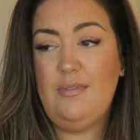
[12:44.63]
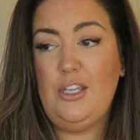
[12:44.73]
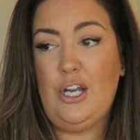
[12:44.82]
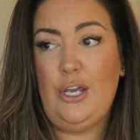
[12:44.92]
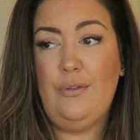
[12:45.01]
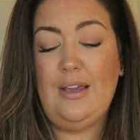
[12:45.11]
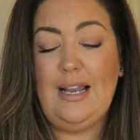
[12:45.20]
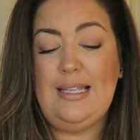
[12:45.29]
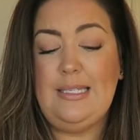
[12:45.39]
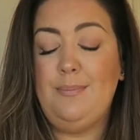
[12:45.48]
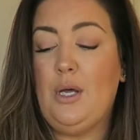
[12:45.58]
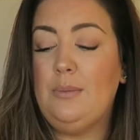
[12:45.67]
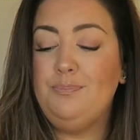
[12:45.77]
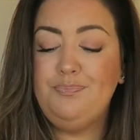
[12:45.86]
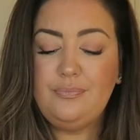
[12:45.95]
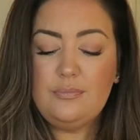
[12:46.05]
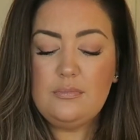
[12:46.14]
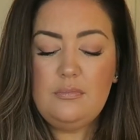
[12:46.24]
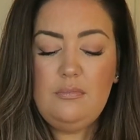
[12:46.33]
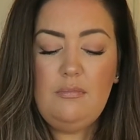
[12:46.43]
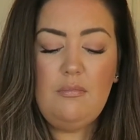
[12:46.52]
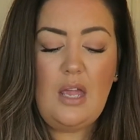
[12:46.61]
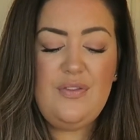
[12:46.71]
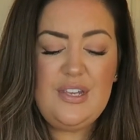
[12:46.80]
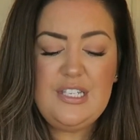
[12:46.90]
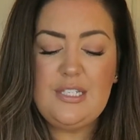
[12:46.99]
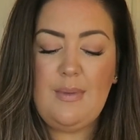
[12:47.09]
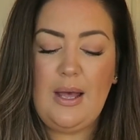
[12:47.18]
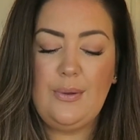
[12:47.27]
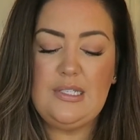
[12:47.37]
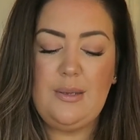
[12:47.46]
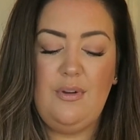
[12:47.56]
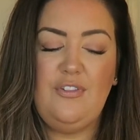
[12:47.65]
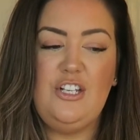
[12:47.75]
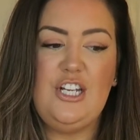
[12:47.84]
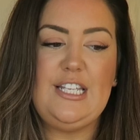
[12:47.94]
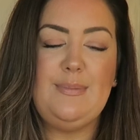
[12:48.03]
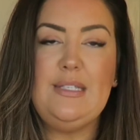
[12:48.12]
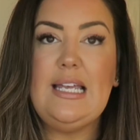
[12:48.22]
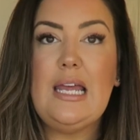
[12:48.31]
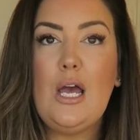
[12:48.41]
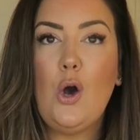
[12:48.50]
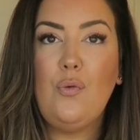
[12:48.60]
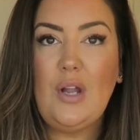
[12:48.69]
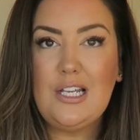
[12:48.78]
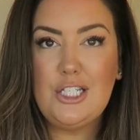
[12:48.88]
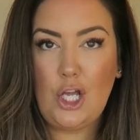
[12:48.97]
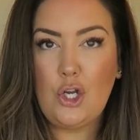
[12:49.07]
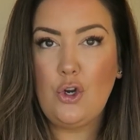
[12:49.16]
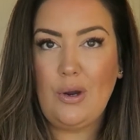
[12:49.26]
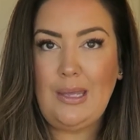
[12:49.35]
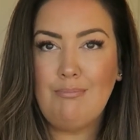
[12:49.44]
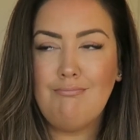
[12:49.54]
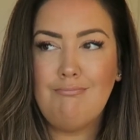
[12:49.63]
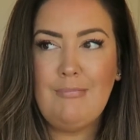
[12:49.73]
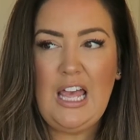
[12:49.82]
you know, the cleansing balm. This smells, and my friend Jasmine said it, of like sun cream.